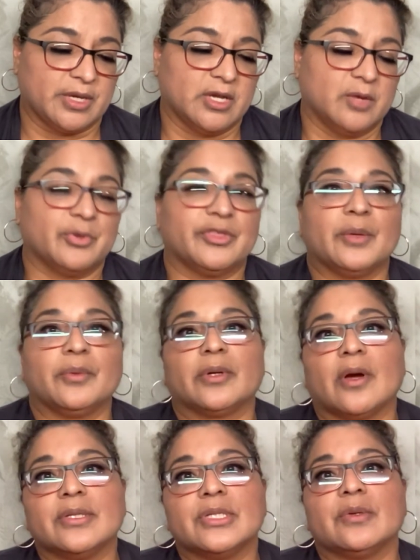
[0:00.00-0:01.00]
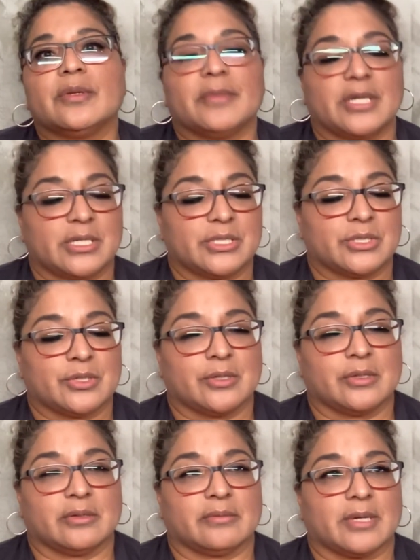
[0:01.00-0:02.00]
But they would also
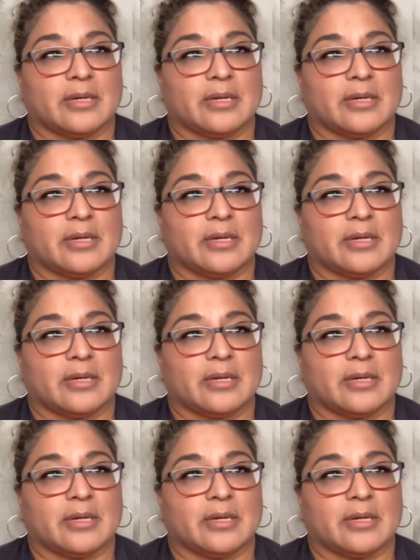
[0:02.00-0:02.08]
administer